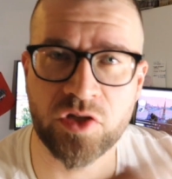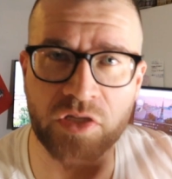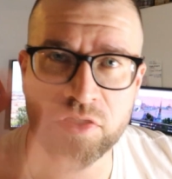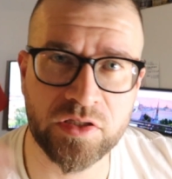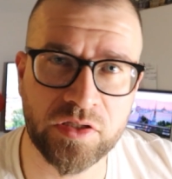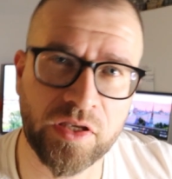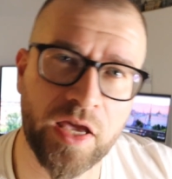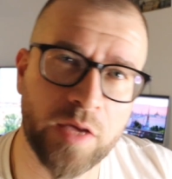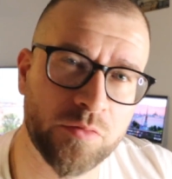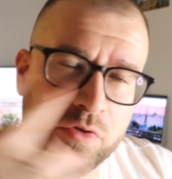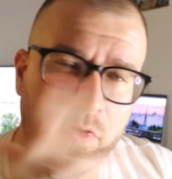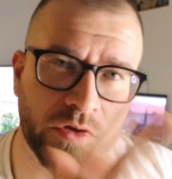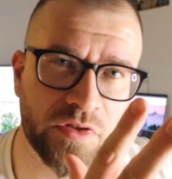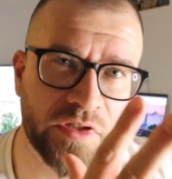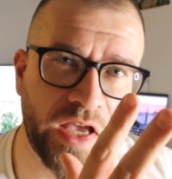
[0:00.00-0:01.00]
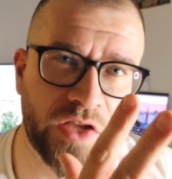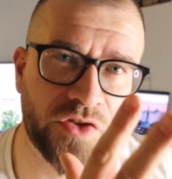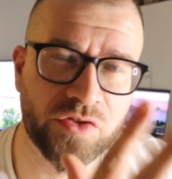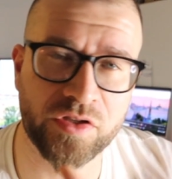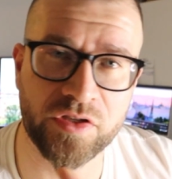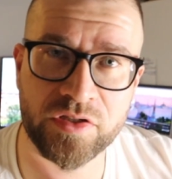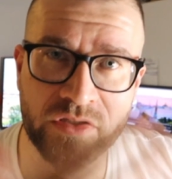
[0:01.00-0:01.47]
just came to Los
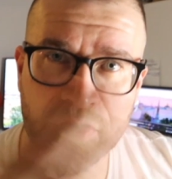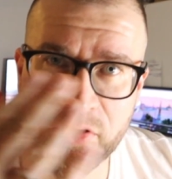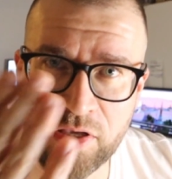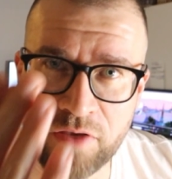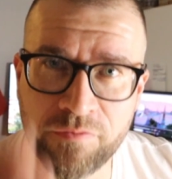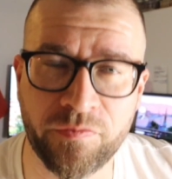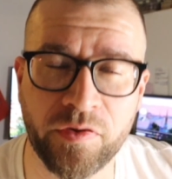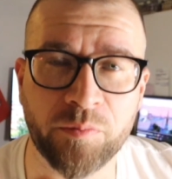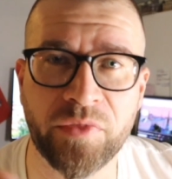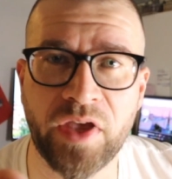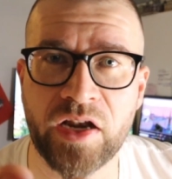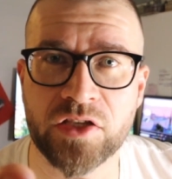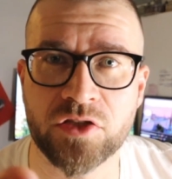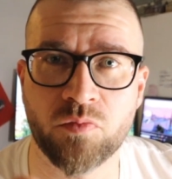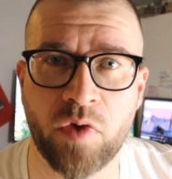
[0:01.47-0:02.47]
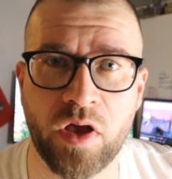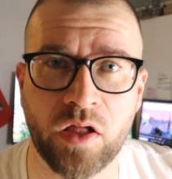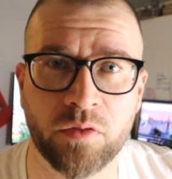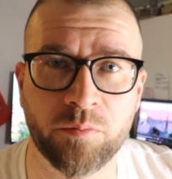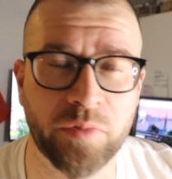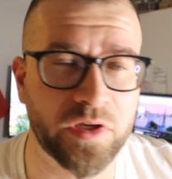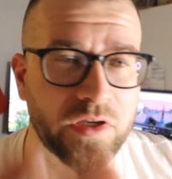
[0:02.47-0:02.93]
Angeles. He filmed that as
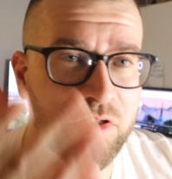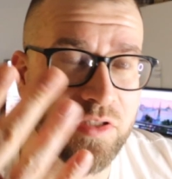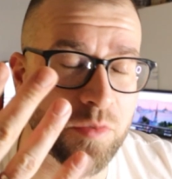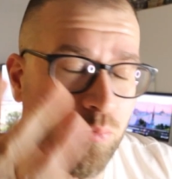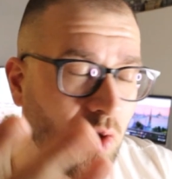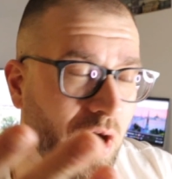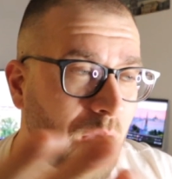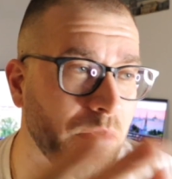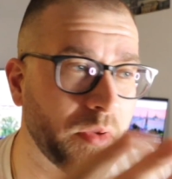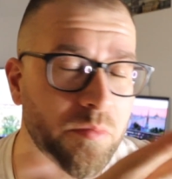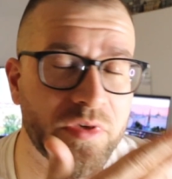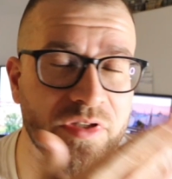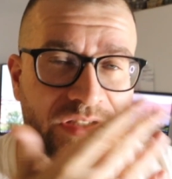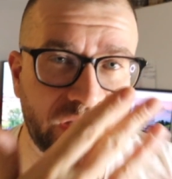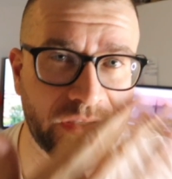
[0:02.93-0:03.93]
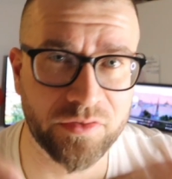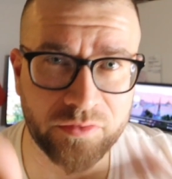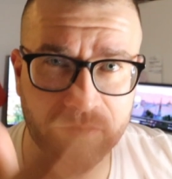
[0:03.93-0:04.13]
well, because the problem is